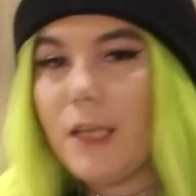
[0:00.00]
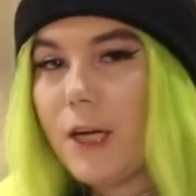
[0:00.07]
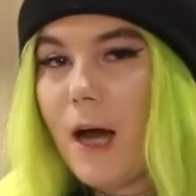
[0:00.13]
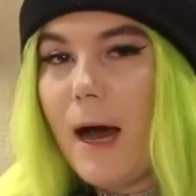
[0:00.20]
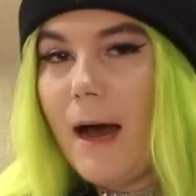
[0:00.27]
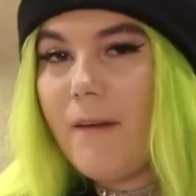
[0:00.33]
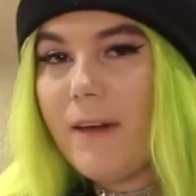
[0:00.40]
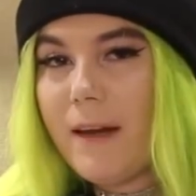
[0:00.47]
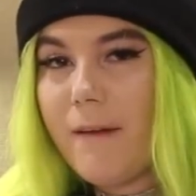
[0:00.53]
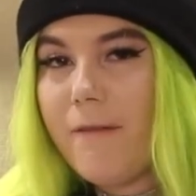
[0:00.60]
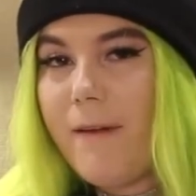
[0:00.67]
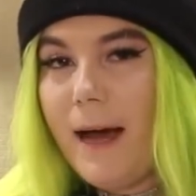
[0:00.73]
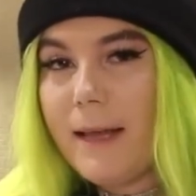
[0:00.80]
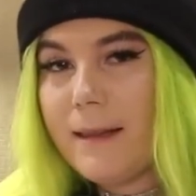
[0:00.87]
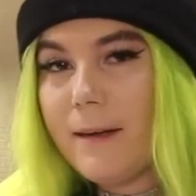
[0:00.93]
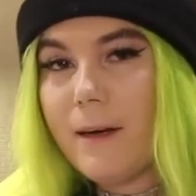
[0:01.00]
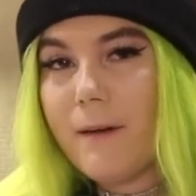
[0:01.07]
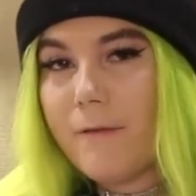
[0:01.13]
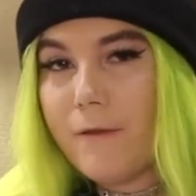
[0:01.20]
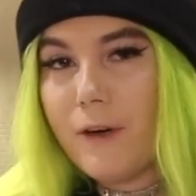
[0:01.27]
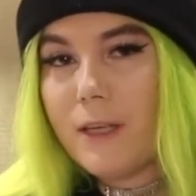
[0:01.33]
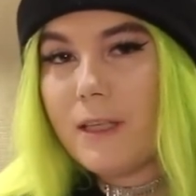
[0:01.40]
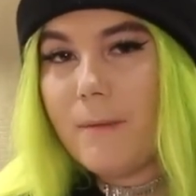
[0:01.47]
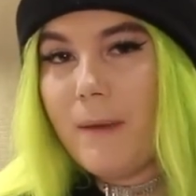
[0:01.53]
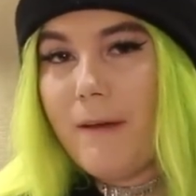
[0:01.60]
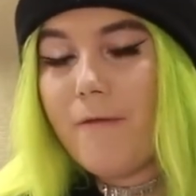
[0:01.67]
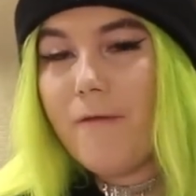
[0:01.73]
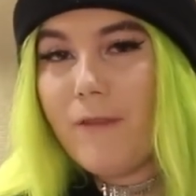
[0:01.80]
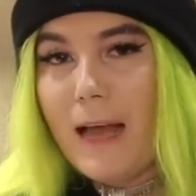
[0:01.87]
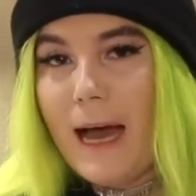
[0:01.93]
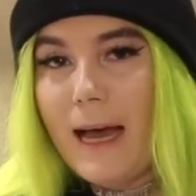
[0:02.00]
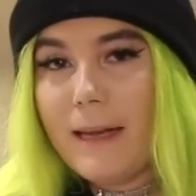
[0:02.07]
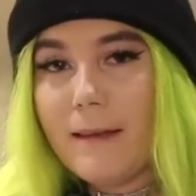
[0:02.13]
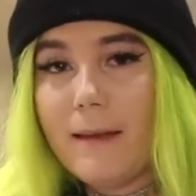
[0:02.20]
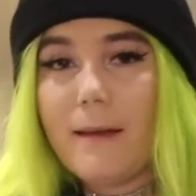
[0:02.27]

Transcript: to not have any fat there and for it to be flat.